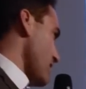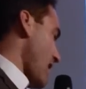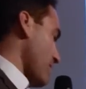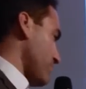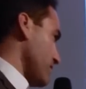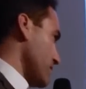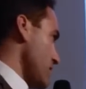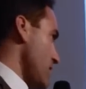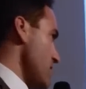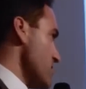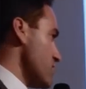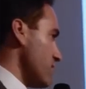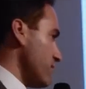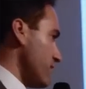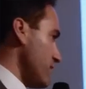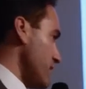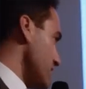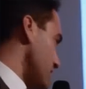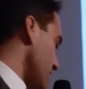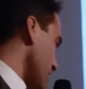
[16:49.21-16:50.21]
application
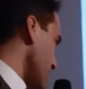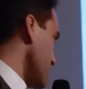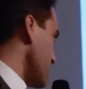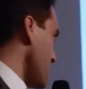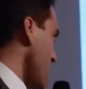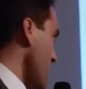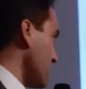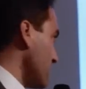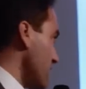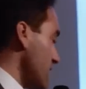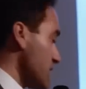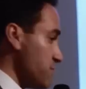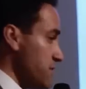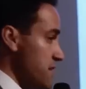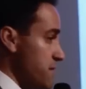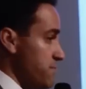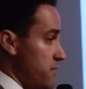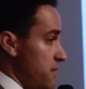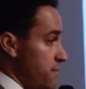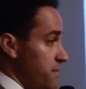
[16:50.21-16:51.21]
fees, they can take less
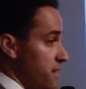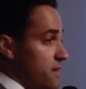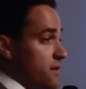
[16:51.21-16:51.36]
people.